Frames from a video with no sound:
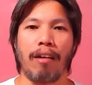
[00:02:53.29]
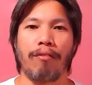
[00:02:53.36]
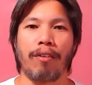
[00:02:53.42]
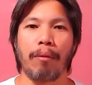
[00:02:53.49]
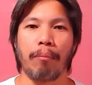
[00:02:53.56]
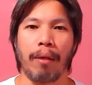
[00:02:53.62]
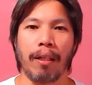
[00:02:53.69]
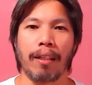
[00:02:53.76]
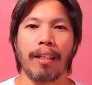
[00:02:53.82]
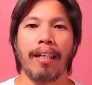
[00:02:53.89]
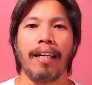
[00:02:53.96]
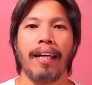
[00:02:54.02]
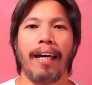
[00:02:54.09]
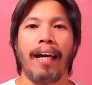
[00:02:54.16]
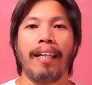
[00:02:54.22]
every month.
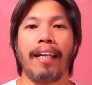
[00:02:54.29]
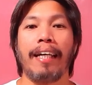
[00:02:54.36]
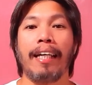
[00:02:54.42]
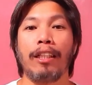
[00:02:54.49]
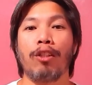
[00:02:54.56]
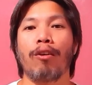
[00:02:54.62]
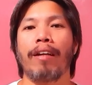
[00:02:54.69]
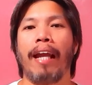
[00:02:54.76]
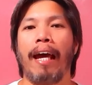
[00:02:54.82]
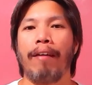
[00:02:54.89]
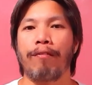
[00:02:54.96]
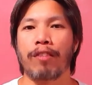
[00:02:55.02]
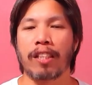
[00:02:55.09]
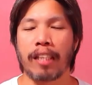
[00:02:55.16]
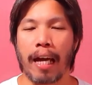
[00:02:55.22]
And ayan yung
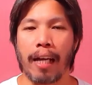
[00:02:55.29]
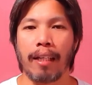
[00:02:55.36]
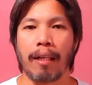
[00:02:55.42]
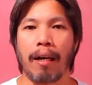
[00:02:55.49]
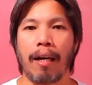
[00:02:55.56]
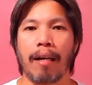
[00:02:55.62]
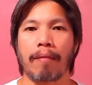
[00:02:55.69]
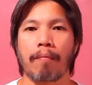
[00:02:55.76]
lifestyle na